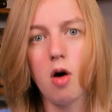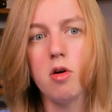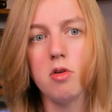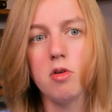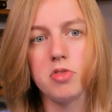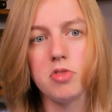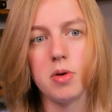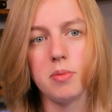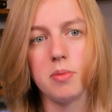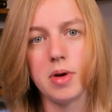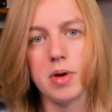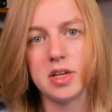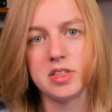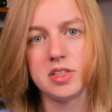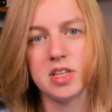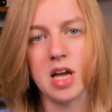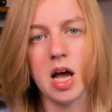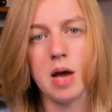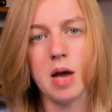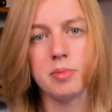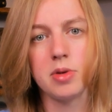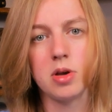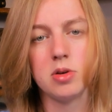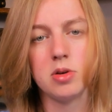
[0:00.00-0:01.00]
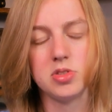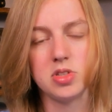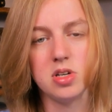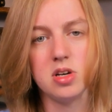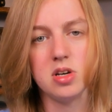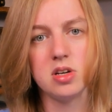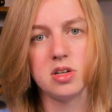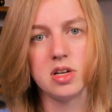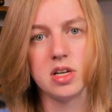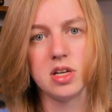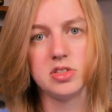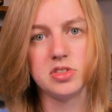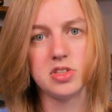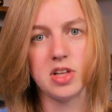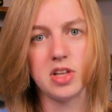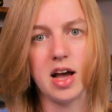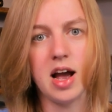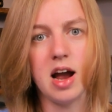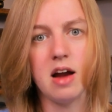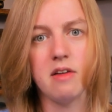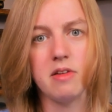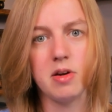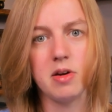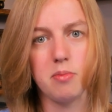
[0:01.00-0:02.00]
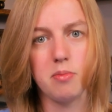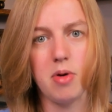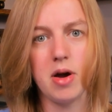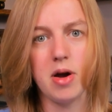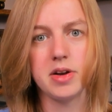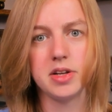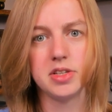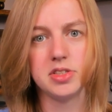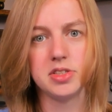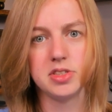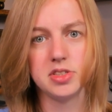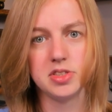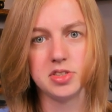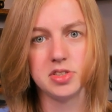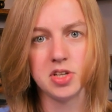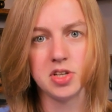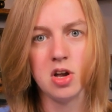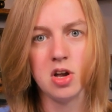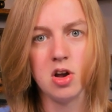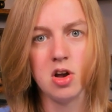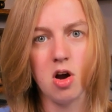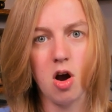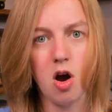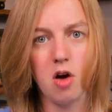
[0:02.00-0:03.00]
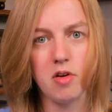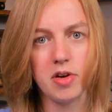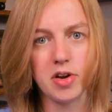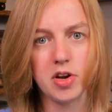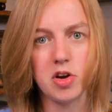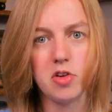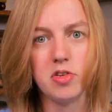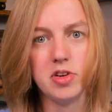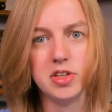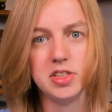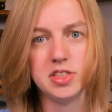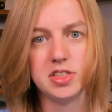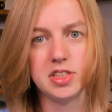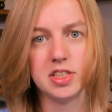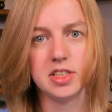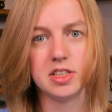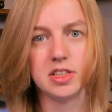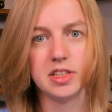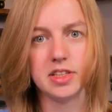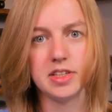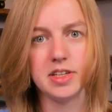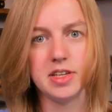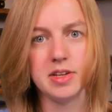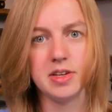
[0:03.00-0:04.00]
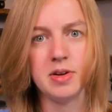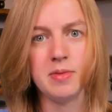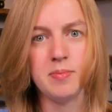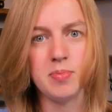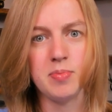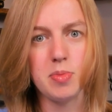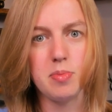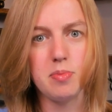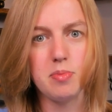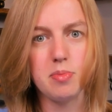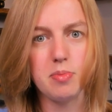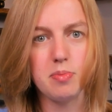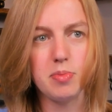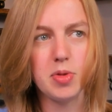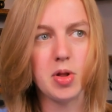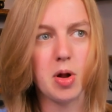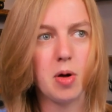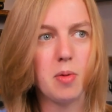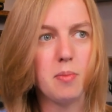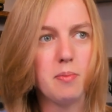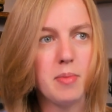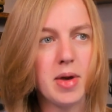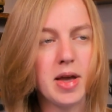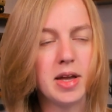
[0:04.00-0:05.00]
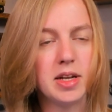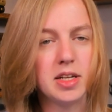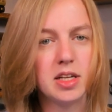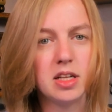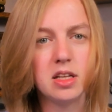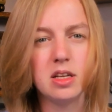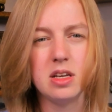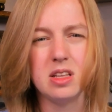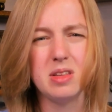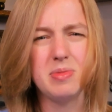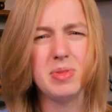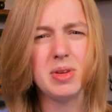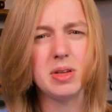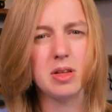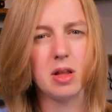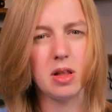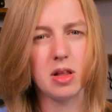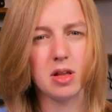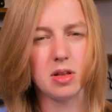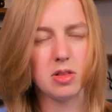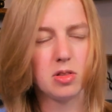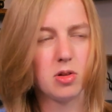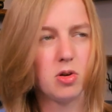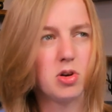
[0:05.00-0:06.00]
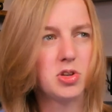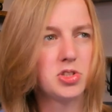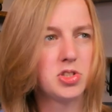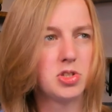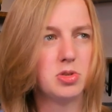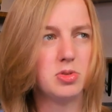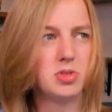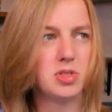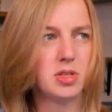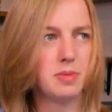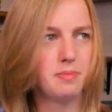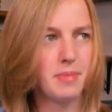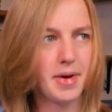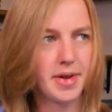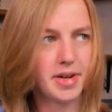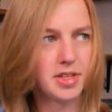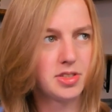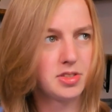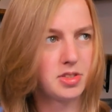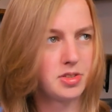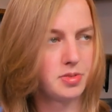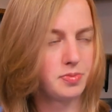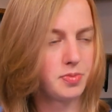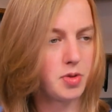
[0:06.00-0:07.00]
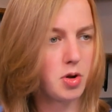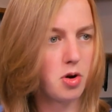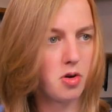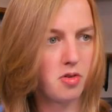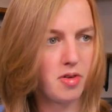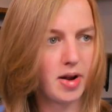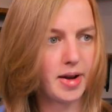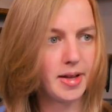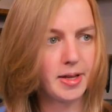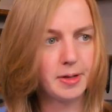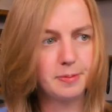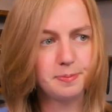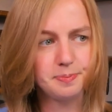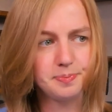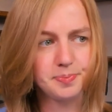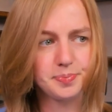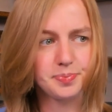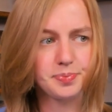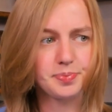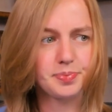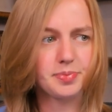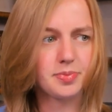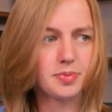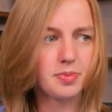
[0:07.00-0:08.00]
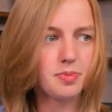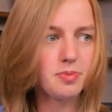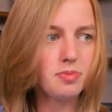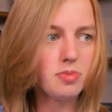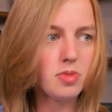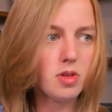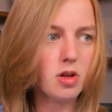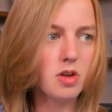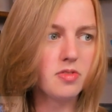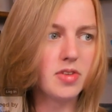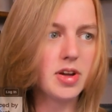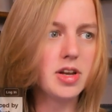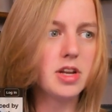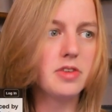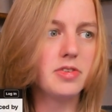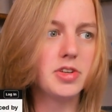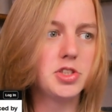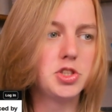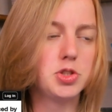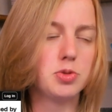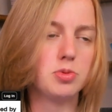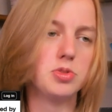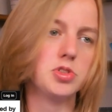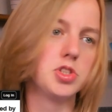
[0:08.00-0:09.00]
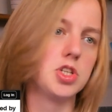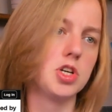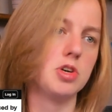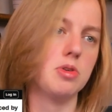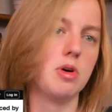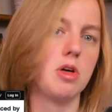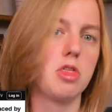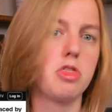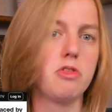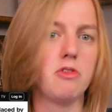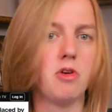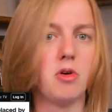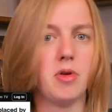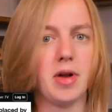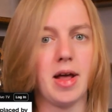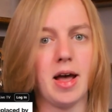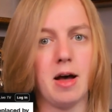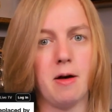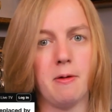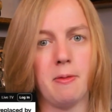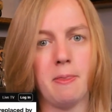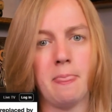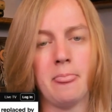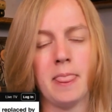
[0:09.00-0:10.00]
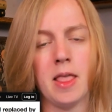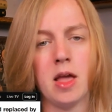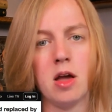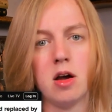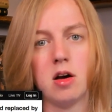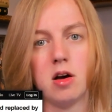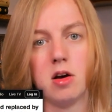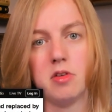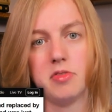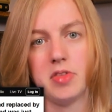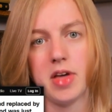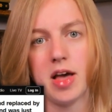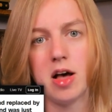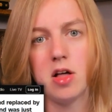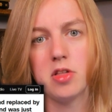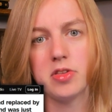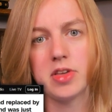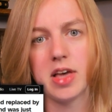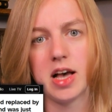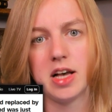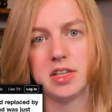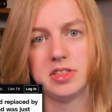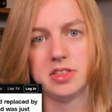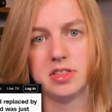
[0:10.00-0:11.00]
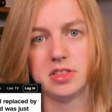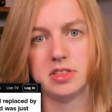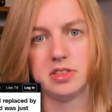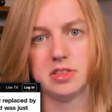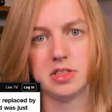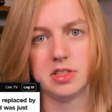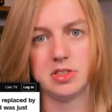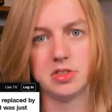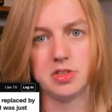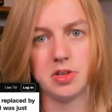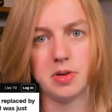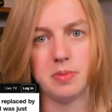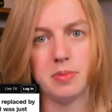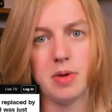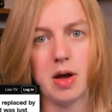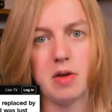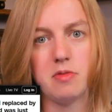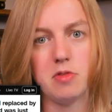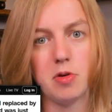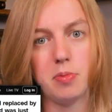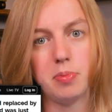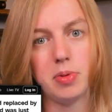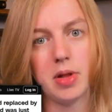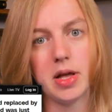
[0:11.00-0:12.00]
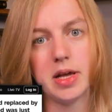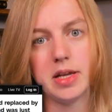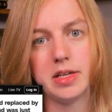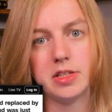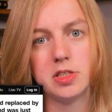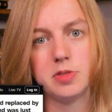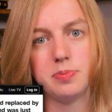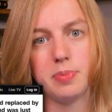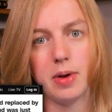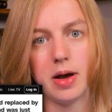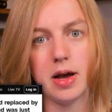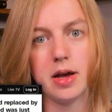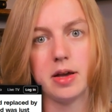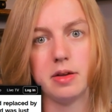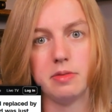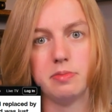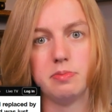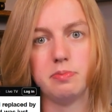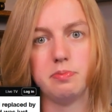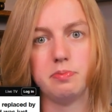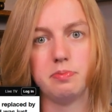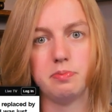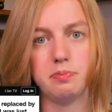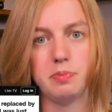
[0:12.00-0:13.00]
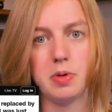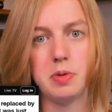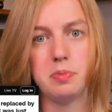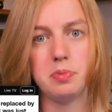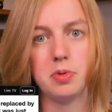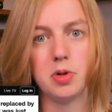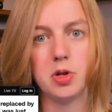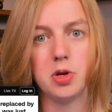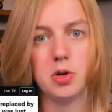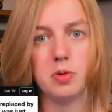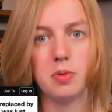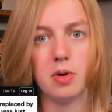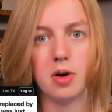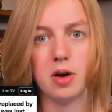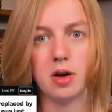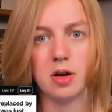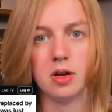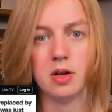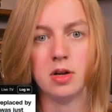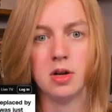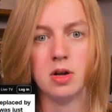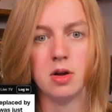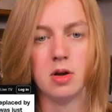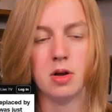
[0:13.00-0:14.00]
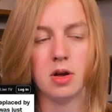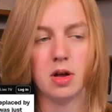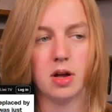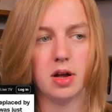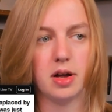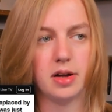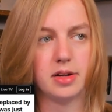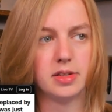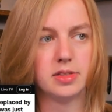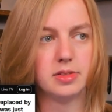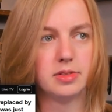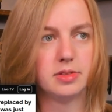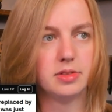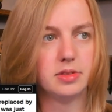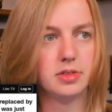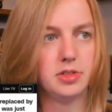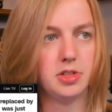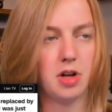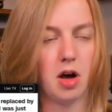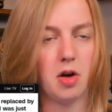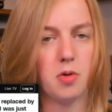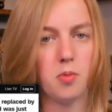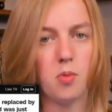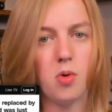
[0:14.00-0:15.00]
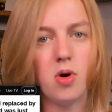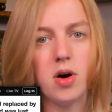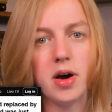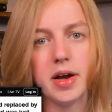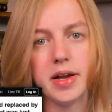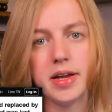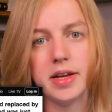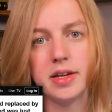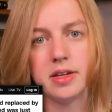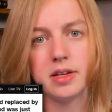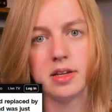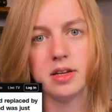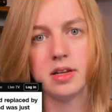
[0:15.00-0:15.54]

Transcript: of them as time goes on, as the hiring practices are increasingly, you know, made clear. There've been like lawsuits in medicine already of individuals who are thrown out of the healthcare system and replaced by people who are non-white.